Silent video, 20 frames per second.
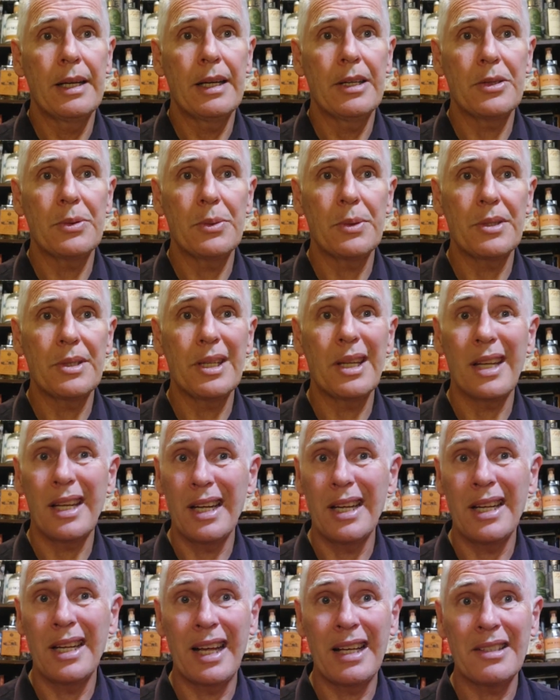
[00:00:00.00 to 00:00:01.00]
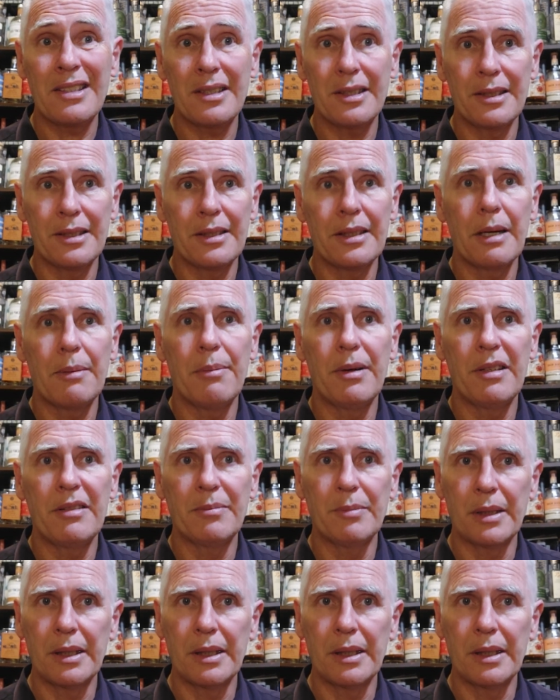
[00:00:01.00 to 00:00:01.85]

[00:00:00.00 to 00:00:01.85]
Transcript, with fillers: how should we say an accident above